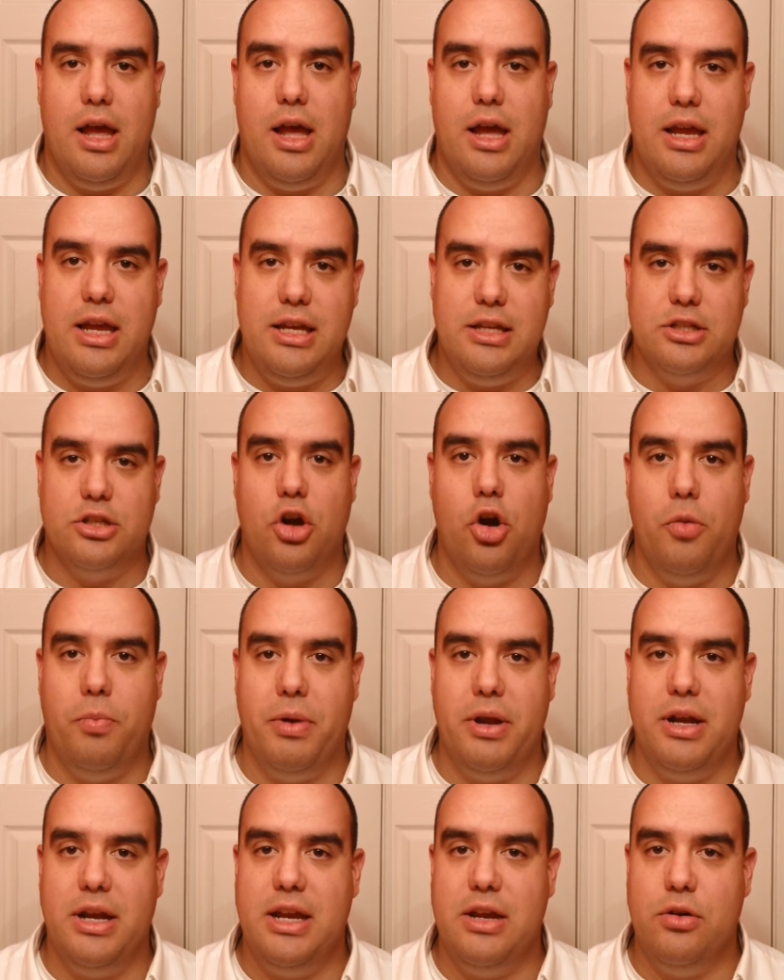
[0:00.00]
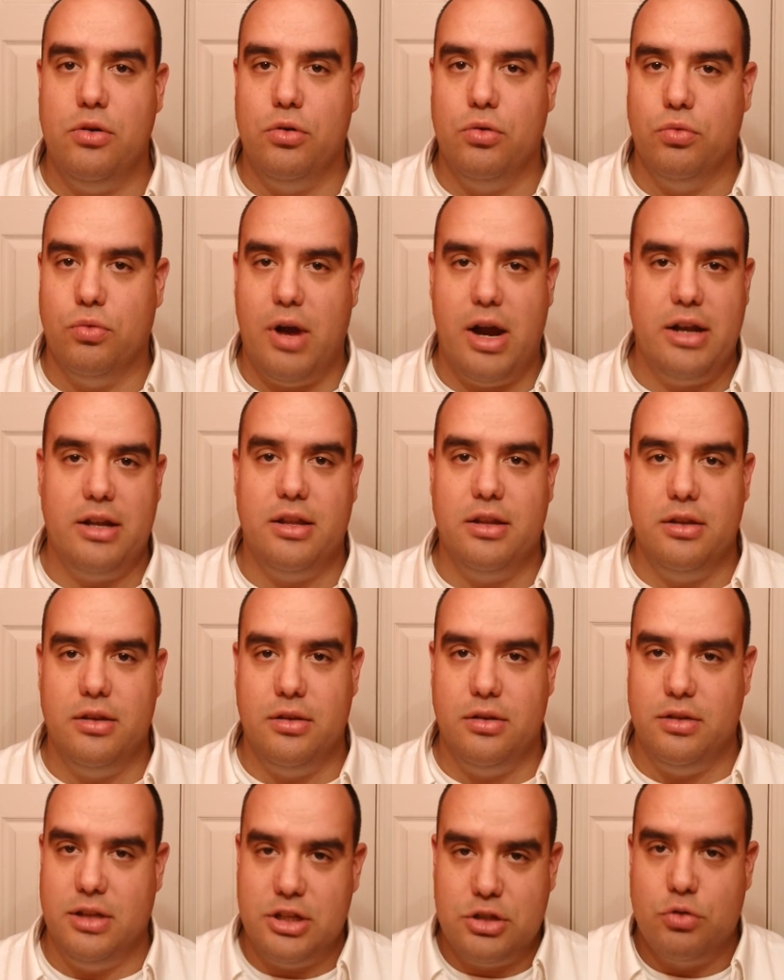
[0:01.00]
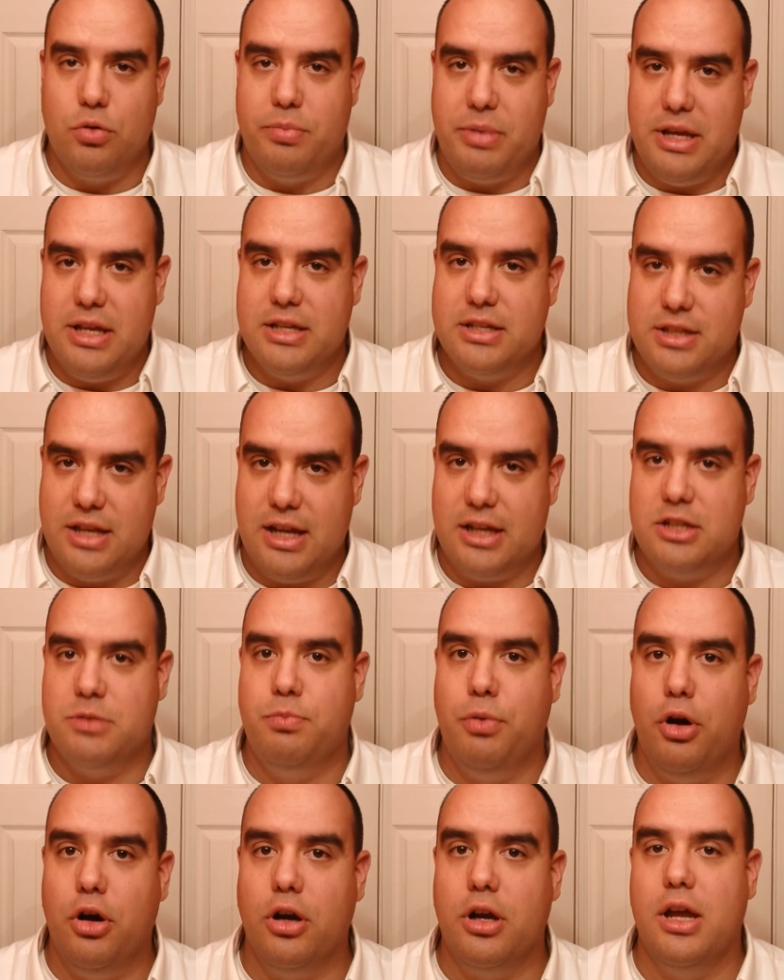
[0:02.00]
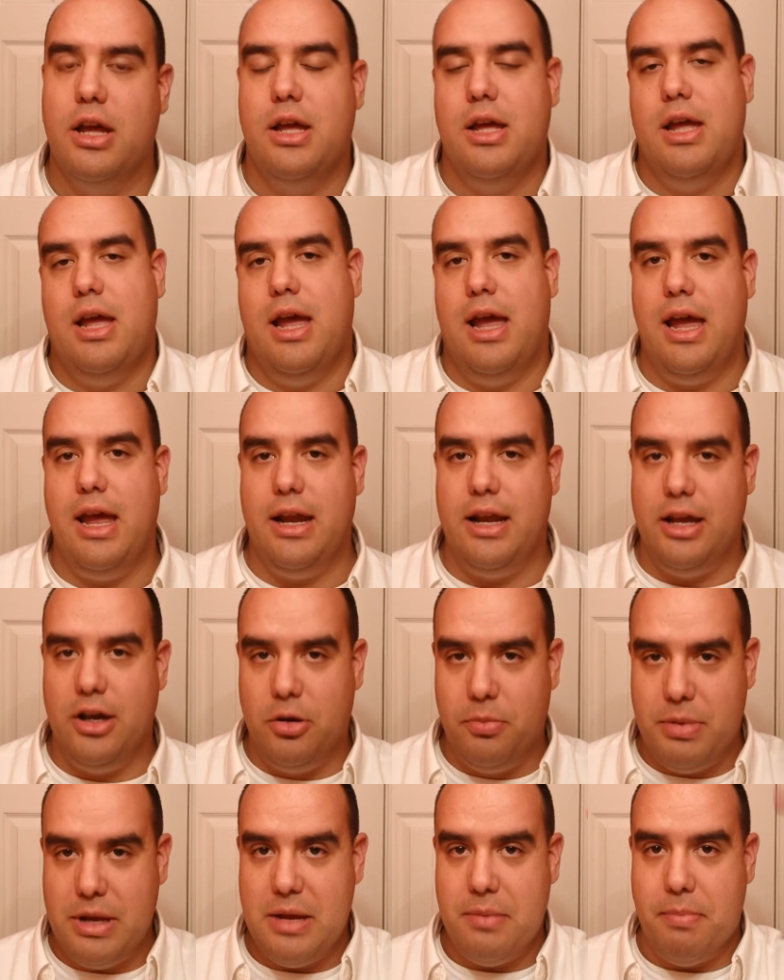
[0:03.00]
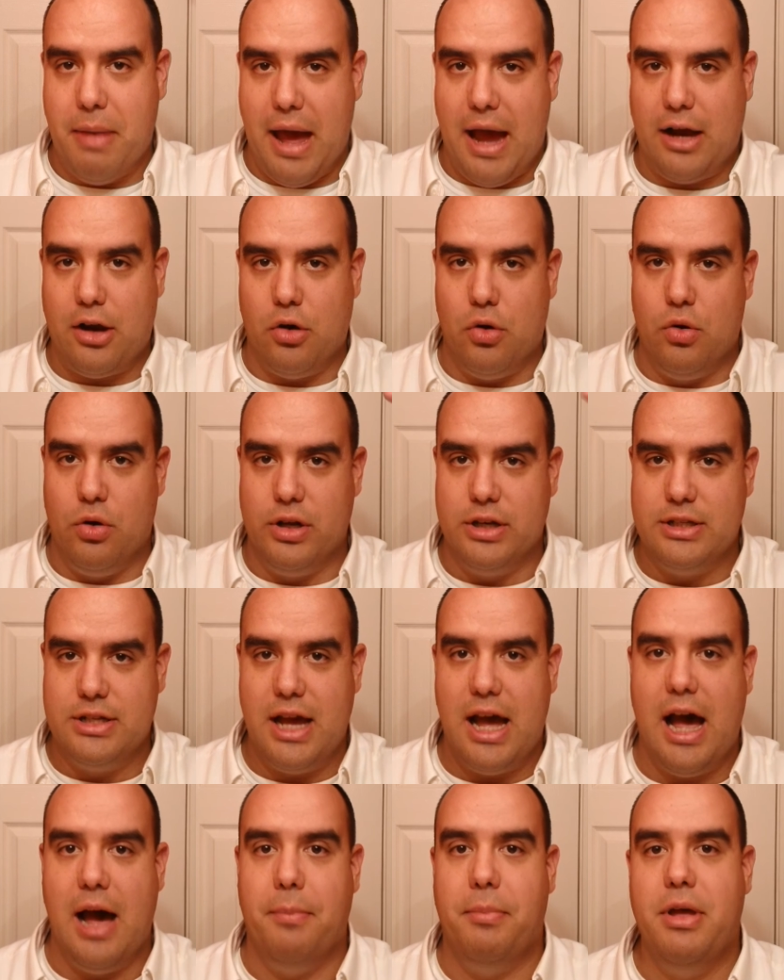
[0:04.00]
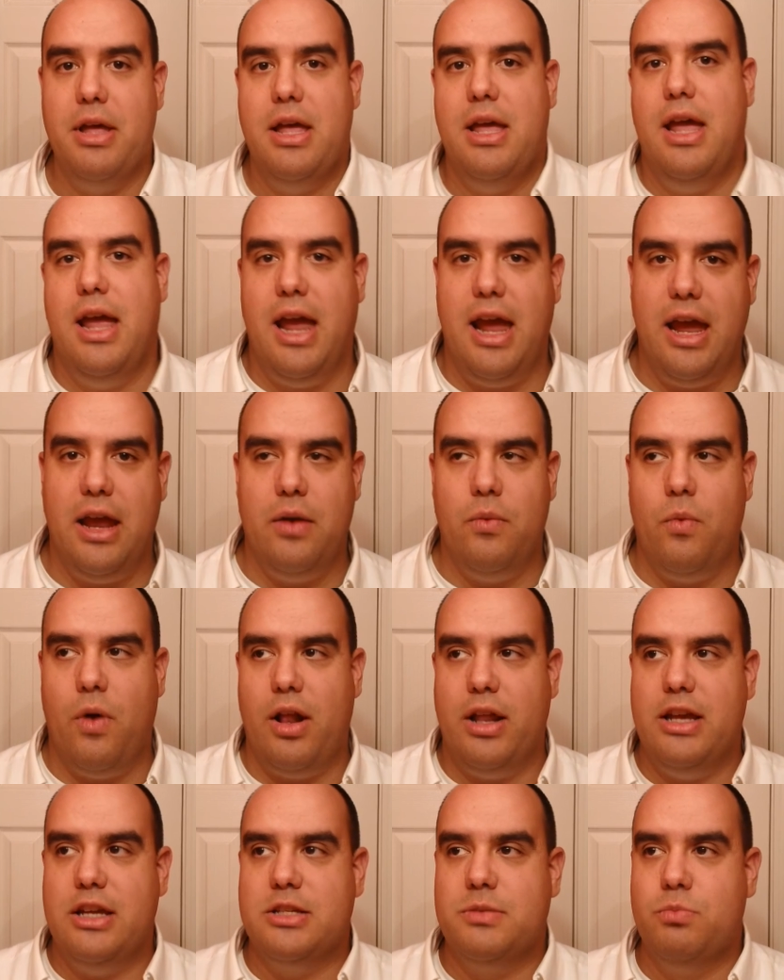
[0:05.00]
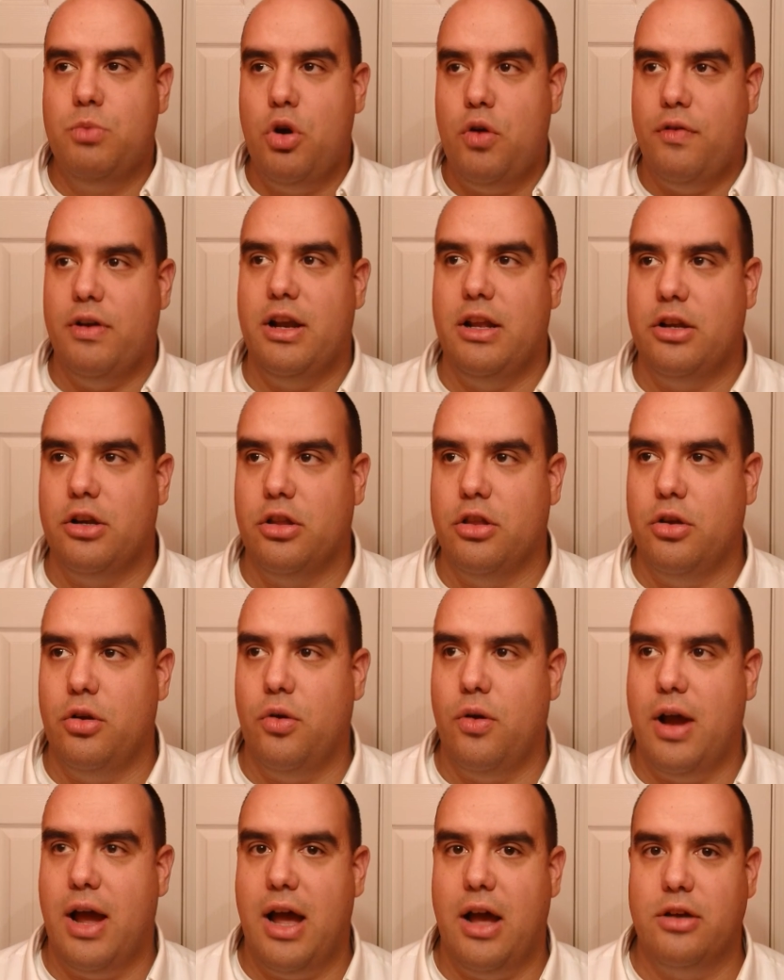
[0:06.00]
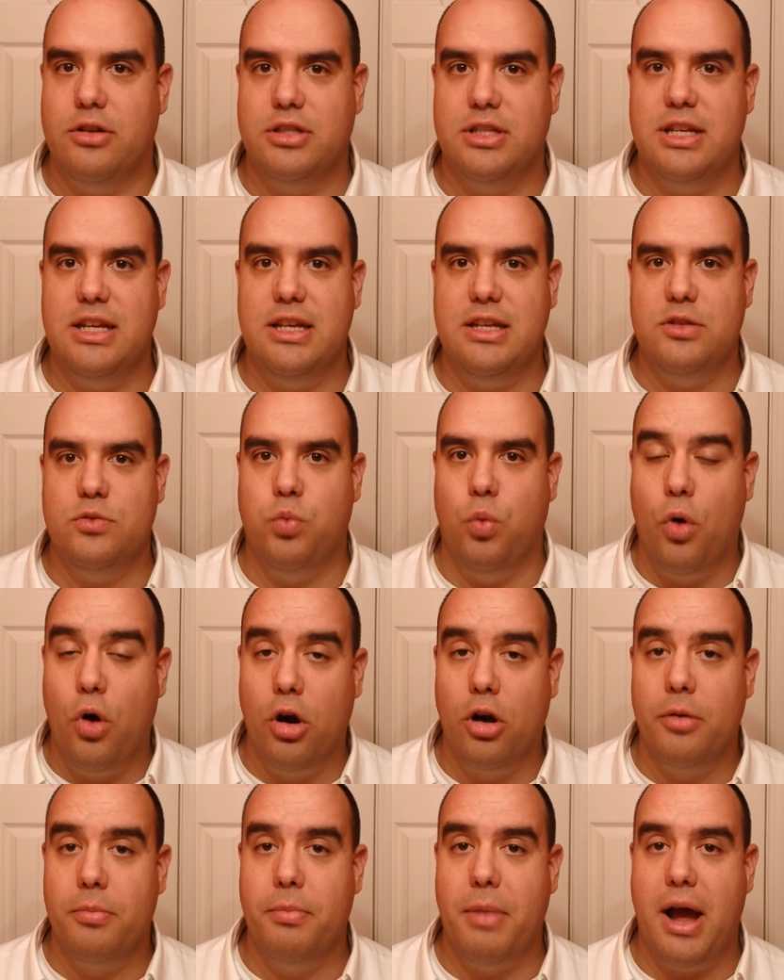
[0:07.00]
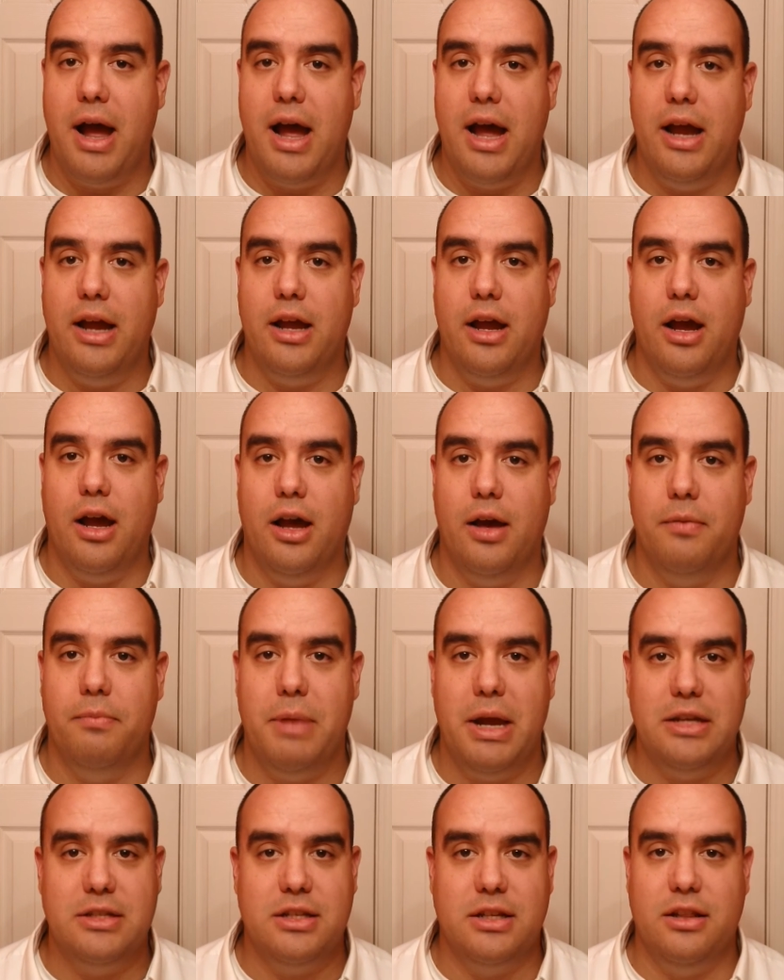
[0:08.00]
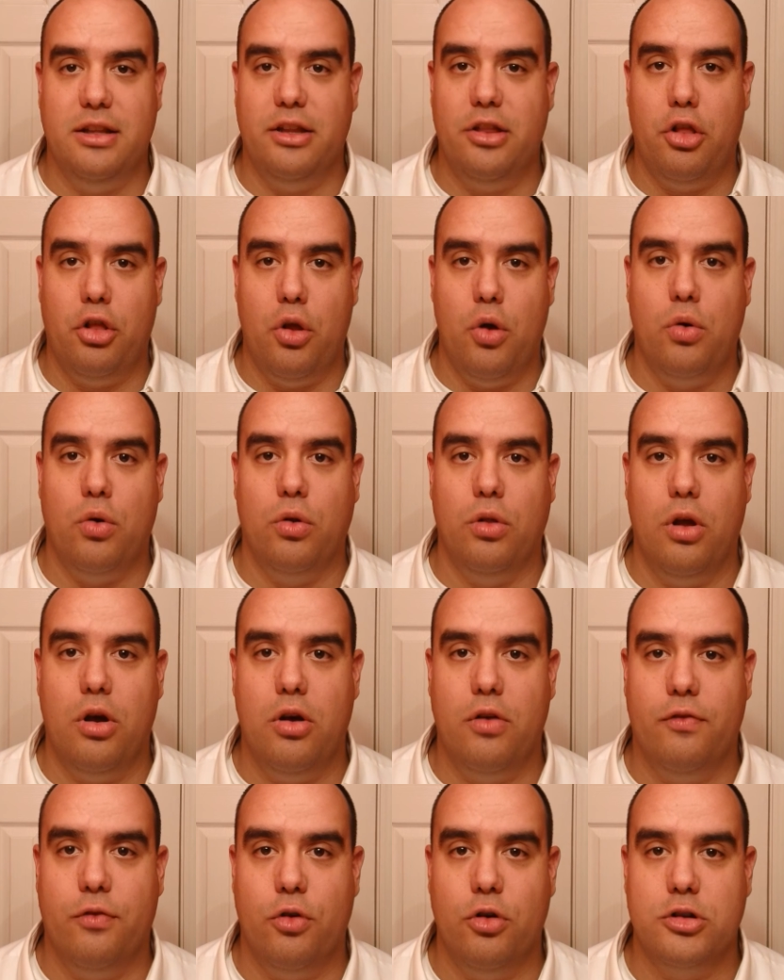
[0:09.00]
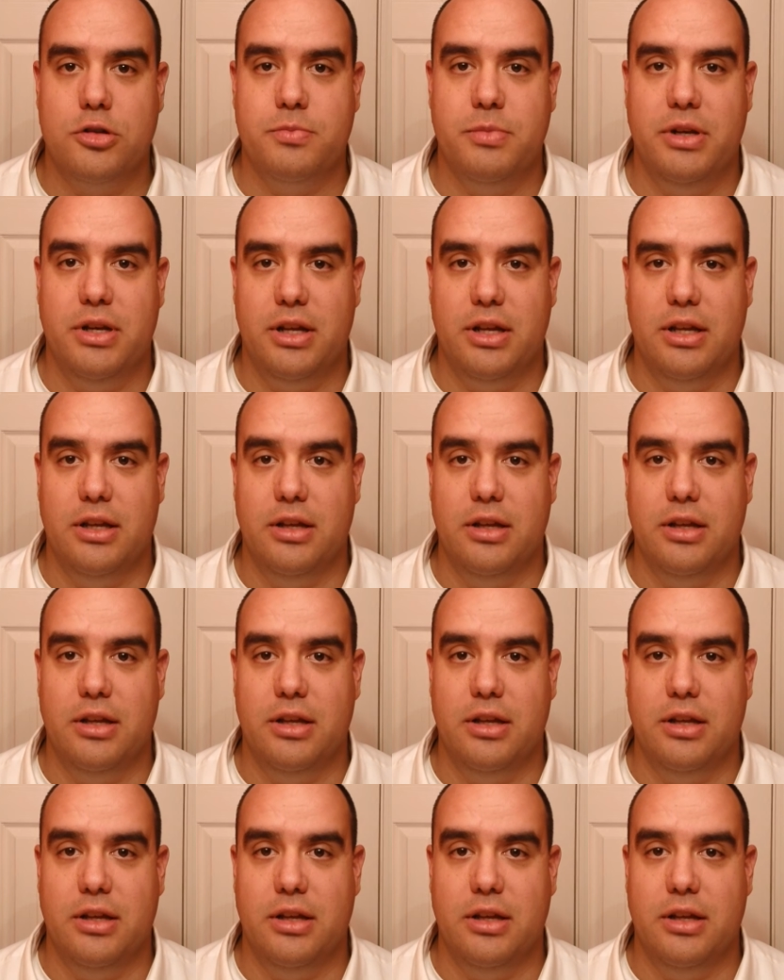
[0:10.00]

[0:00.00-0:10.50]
he's hoping he will write, this will be his next book, and he'll be back on top. And while he's moving into the new house, he's warned by basically the local law enforcement